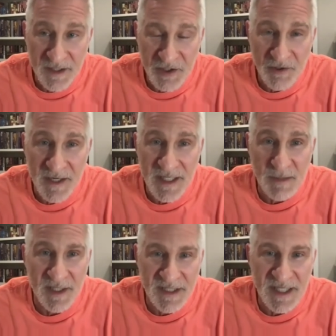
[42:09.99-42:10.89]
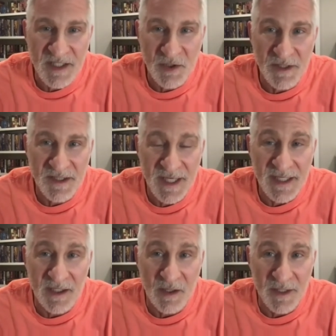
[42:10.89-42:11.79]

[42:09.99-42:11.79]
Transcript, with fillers: Sure, it is, but it takes two to tango.